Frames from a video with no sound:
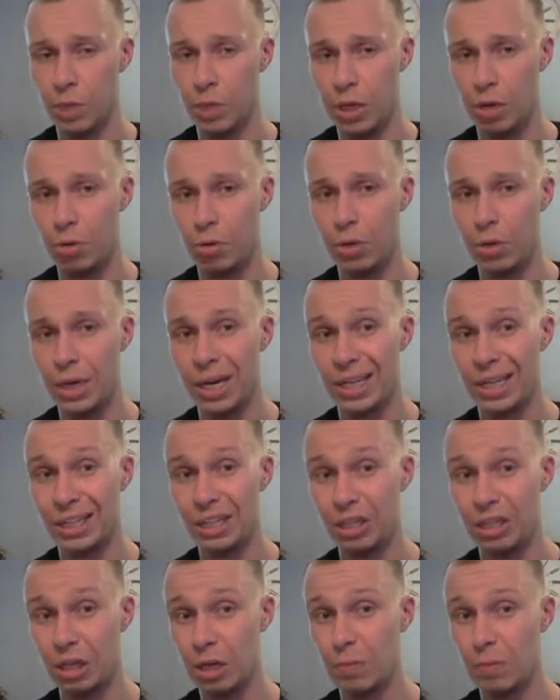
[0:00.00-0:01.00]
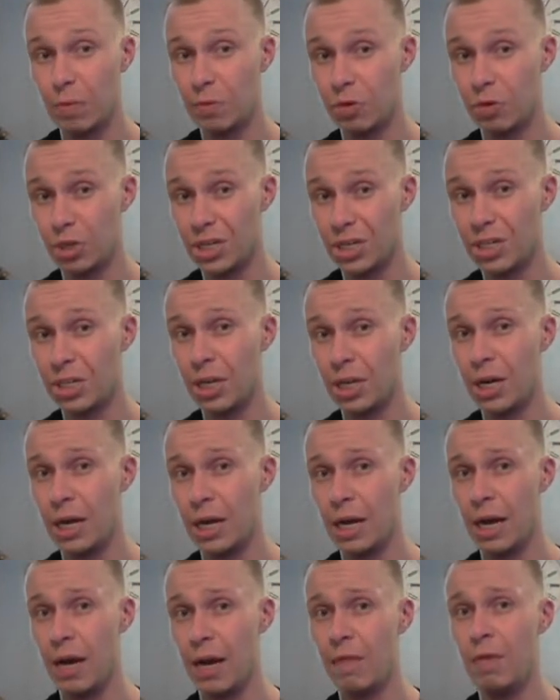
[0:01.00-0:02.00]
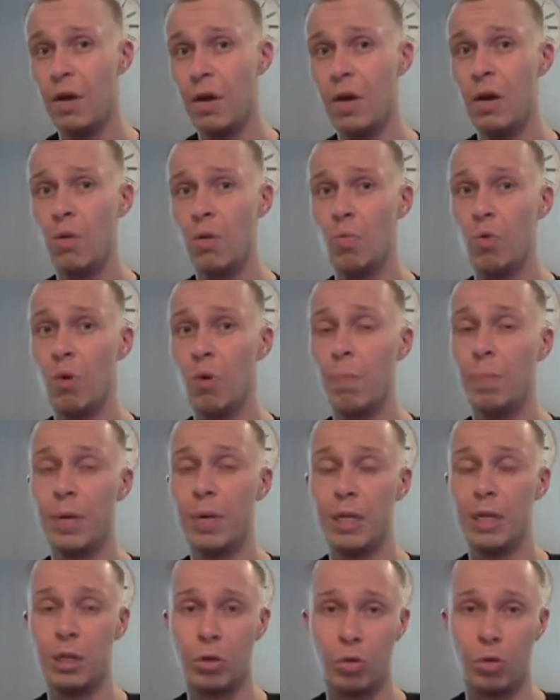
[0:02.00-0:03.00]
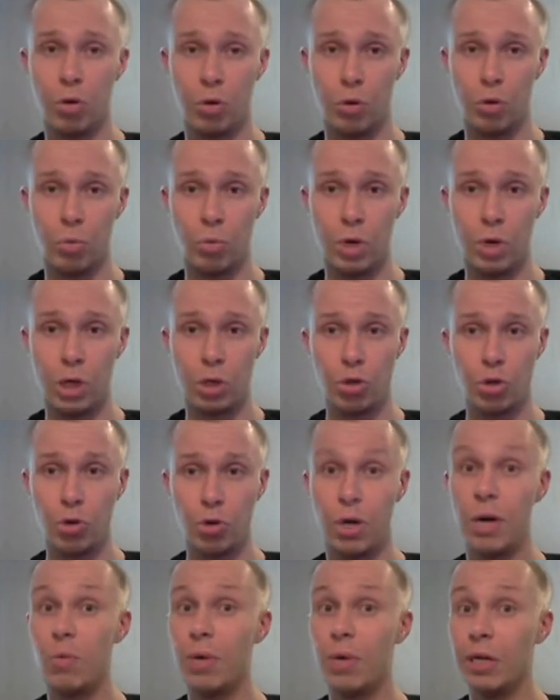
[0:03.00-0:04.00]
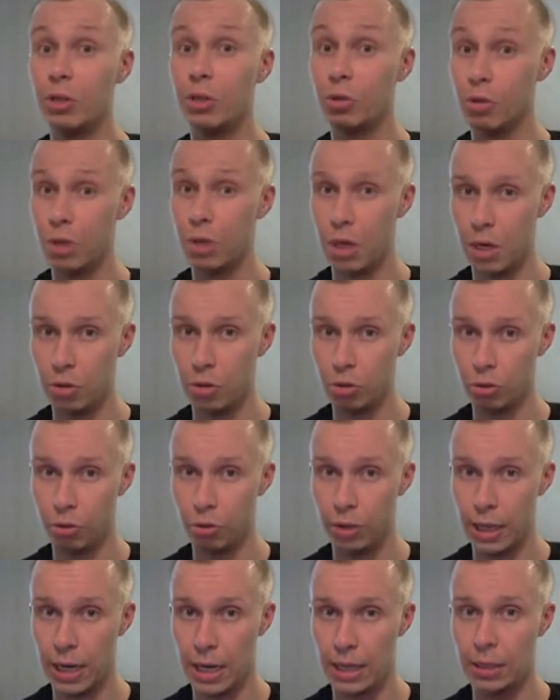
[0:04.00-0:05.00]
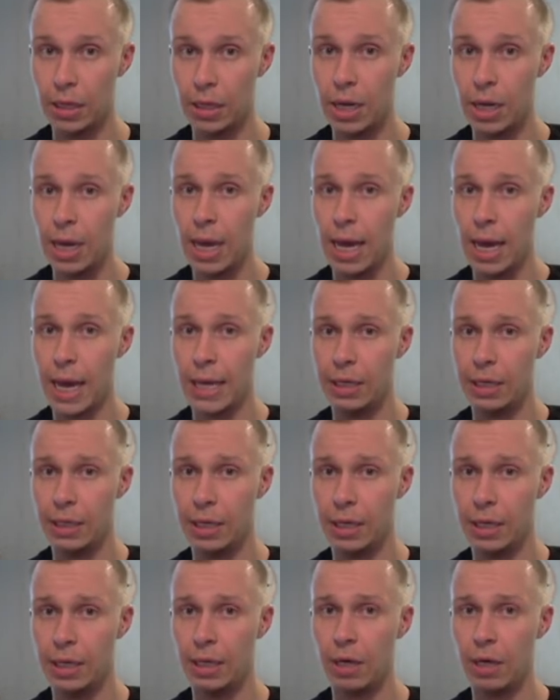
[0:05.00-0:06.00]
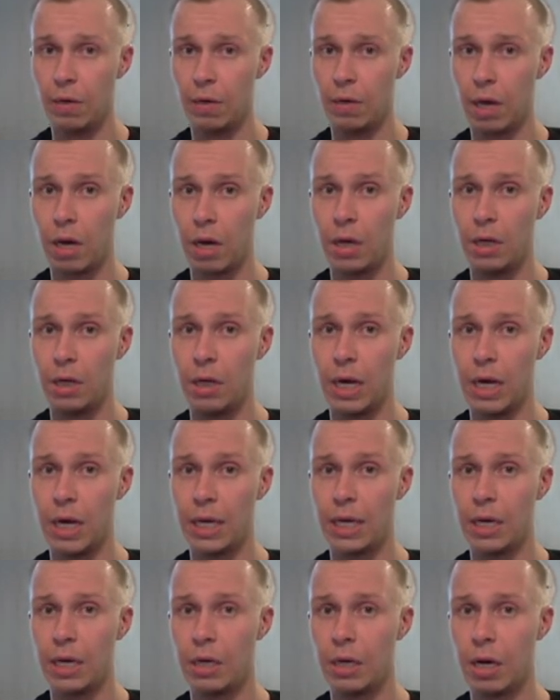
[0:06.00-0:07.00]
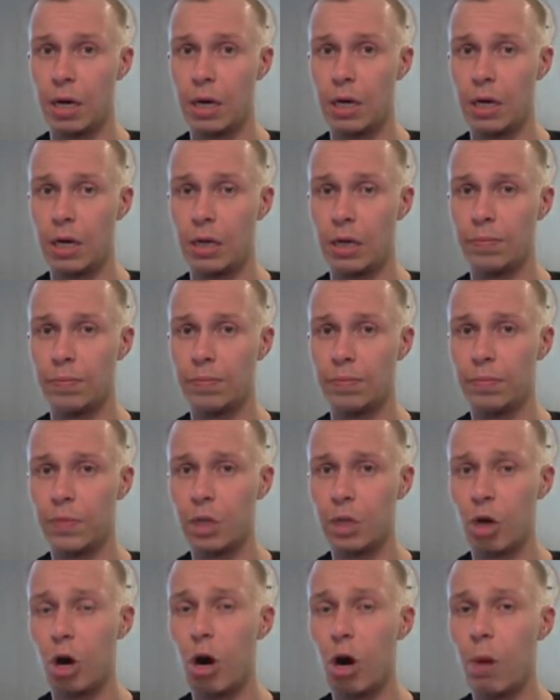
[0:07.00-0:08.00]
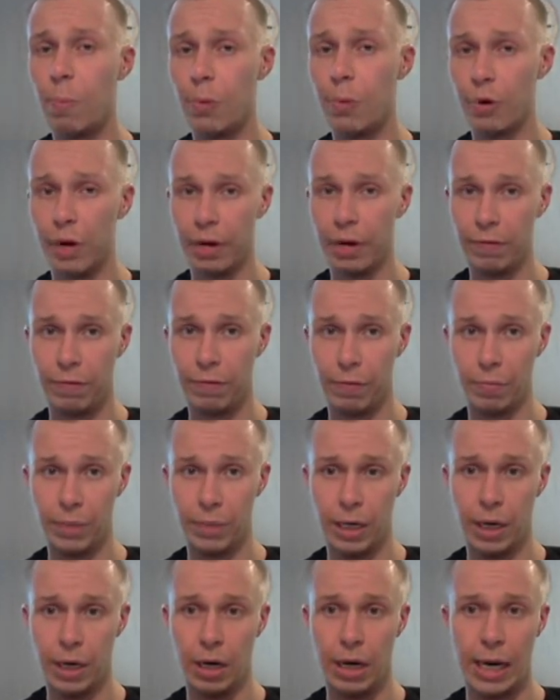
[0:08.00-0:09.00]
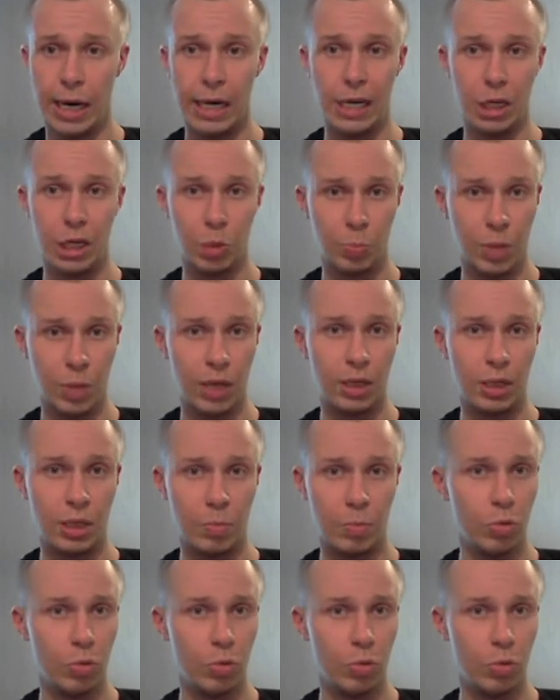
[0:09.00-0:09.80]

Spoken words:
looking at the team of 6 that I have, would be the Rotom-Wash. So I want to counter that, and then I can kind of operate from there and expect him